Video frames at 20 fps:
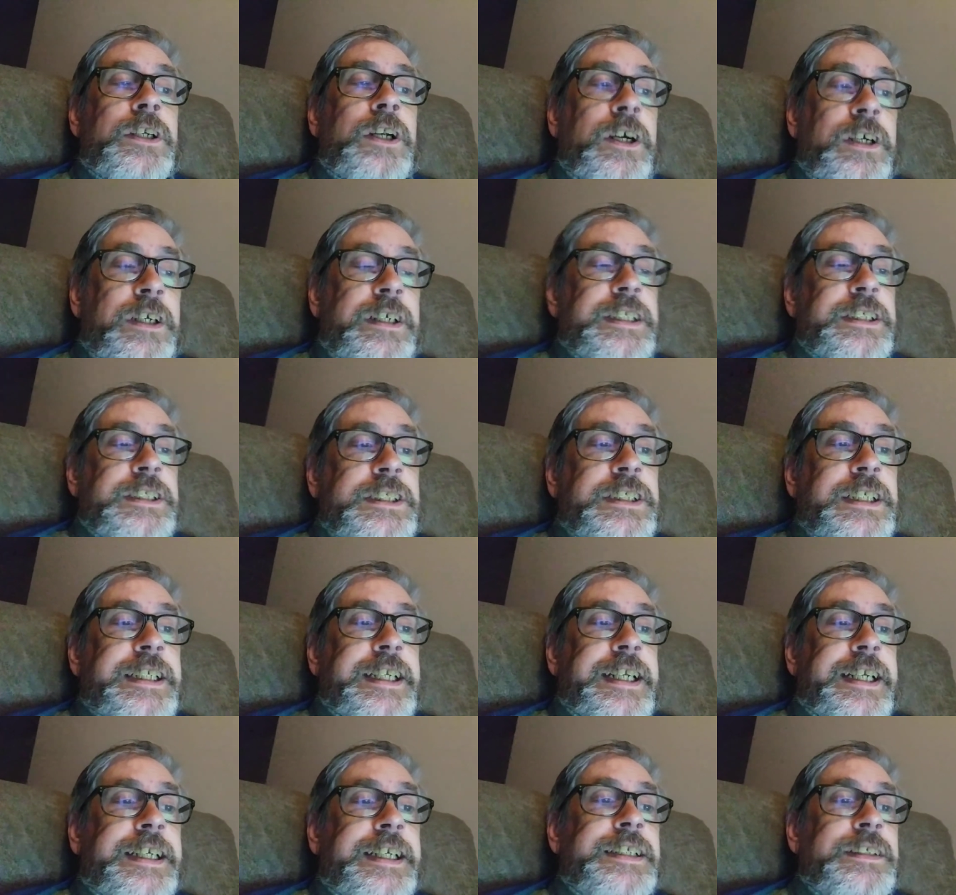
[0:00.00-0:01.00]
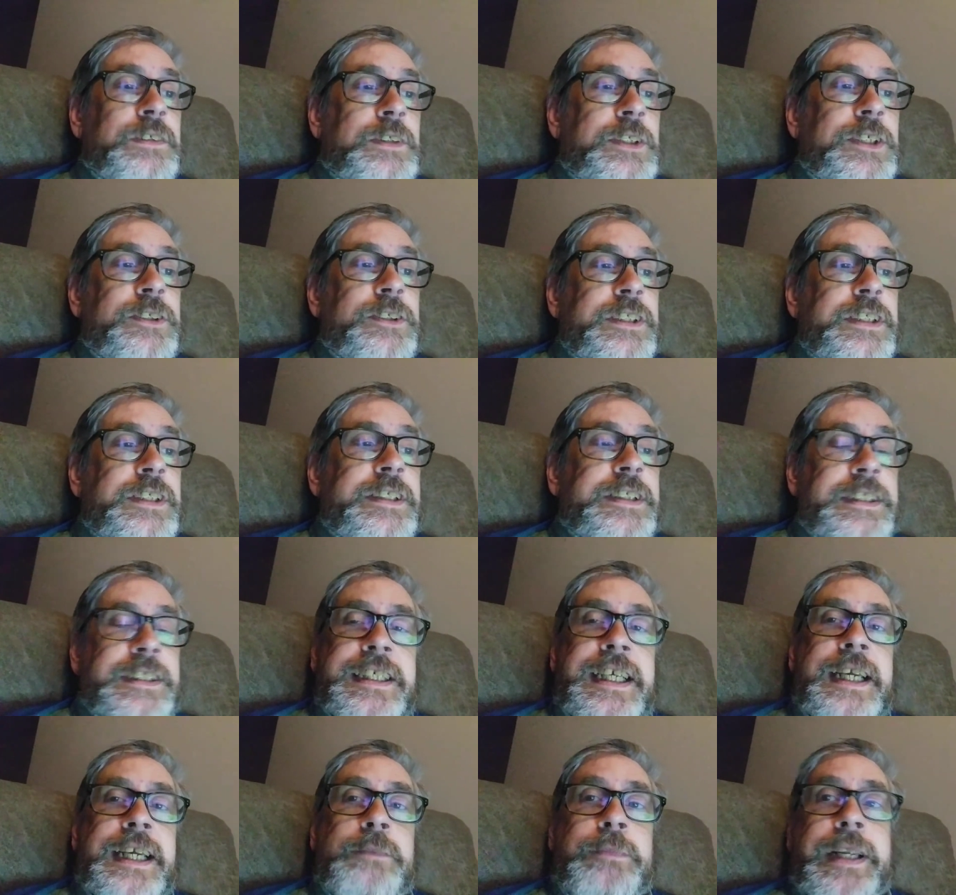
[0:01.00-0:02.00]
artist again using the
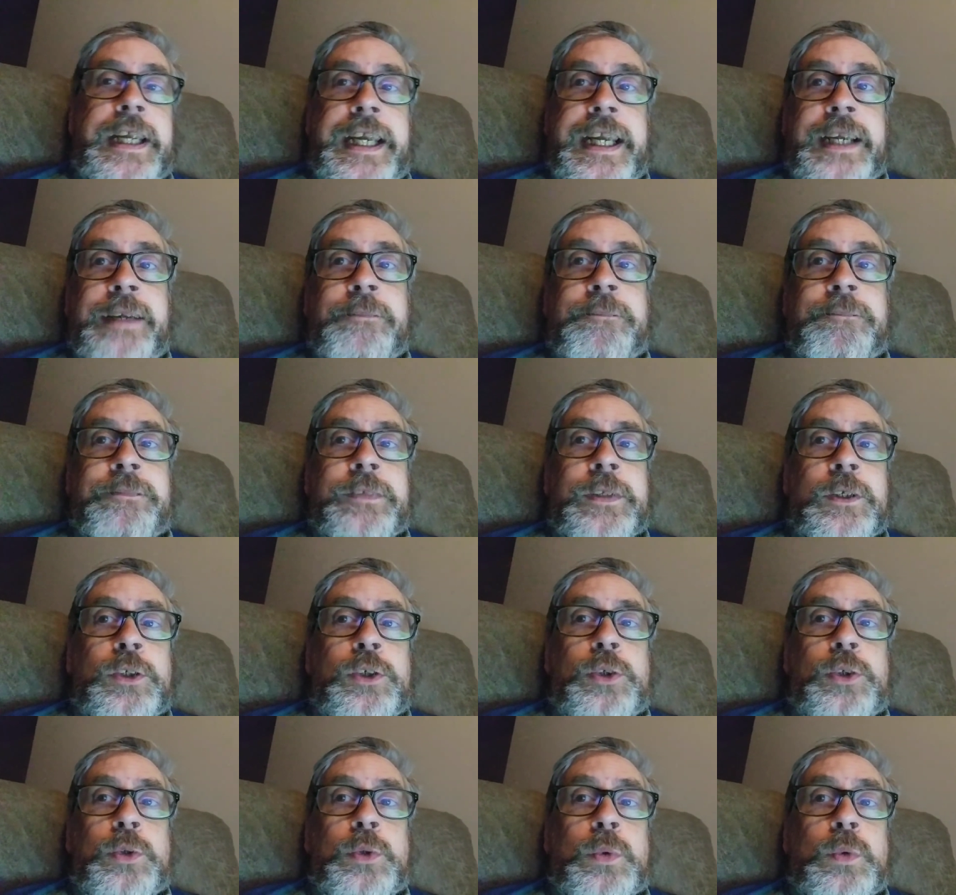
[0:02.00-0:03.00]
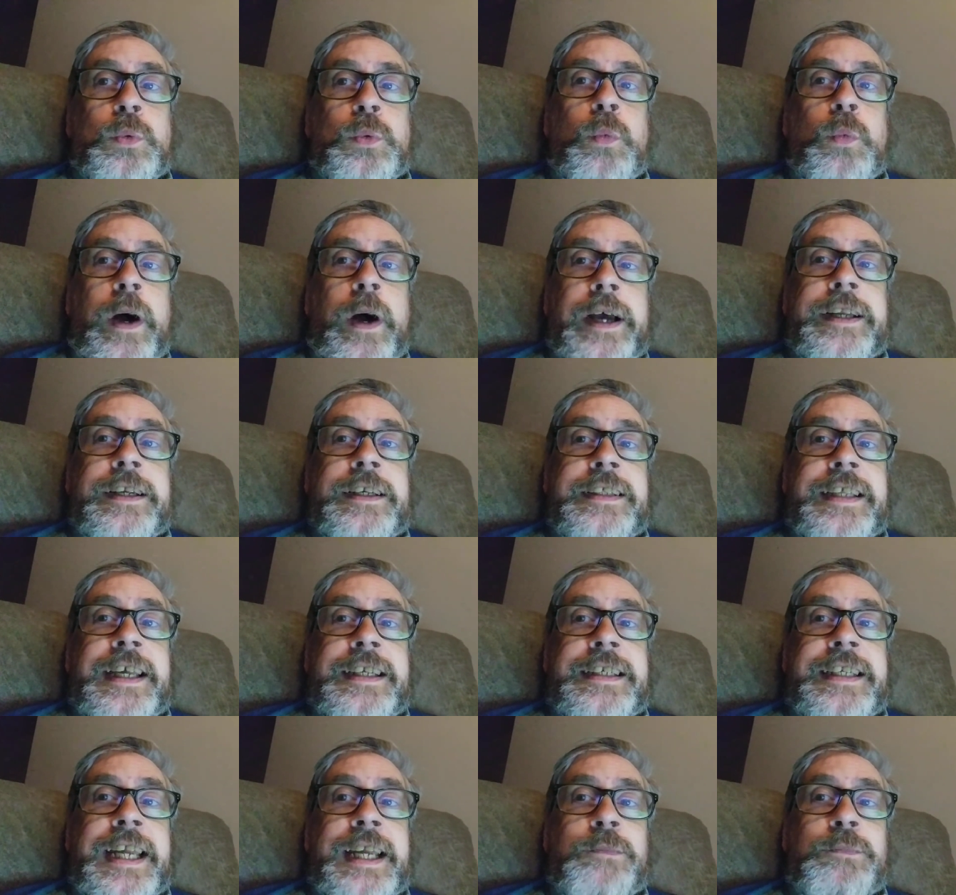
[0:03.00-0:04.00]
same name who wanted
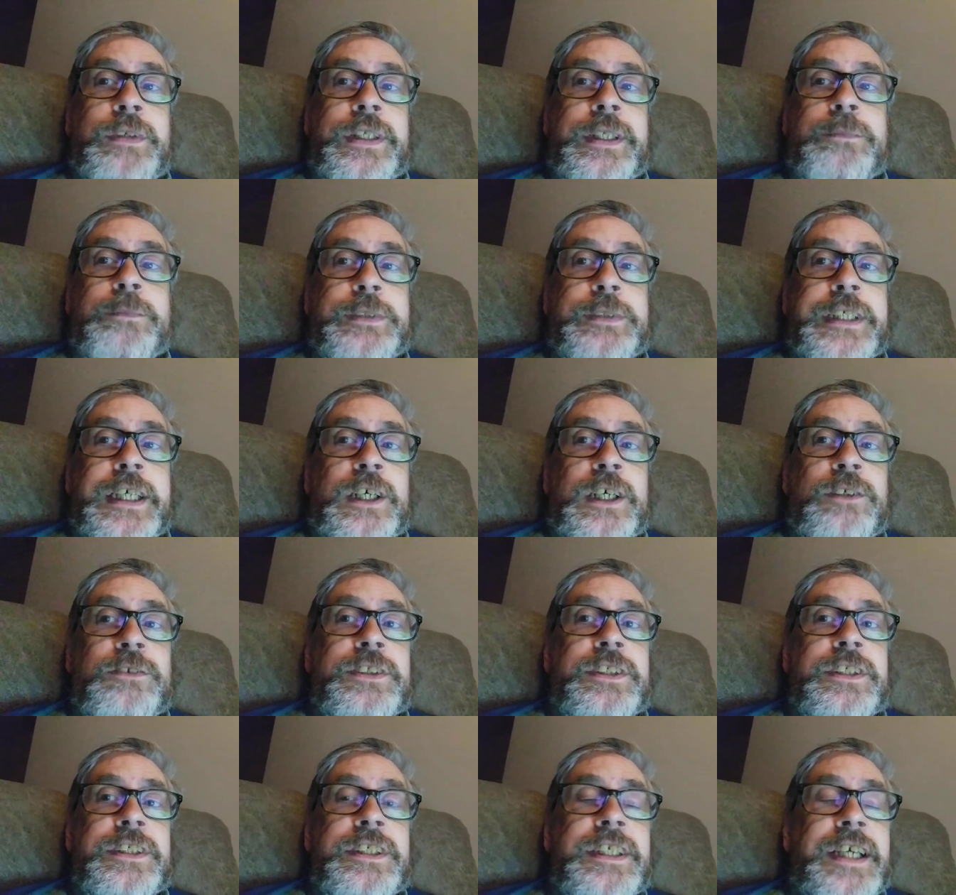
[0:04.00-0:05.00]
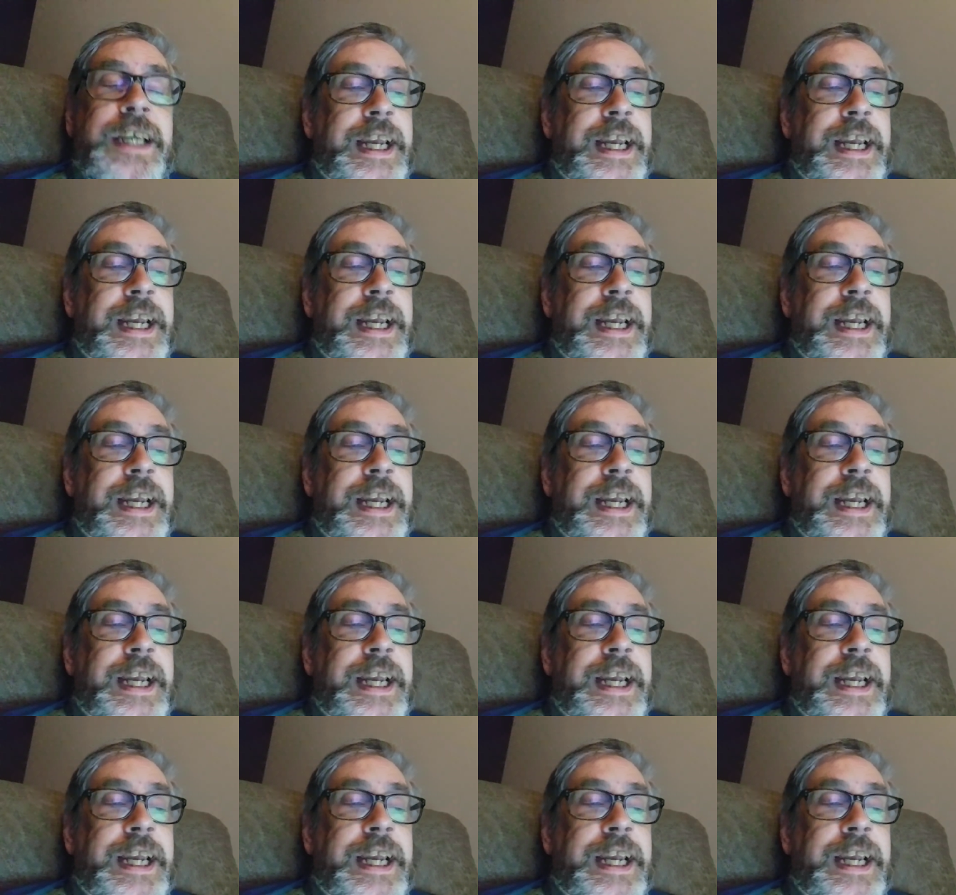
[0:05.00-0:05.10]
that name to themselves,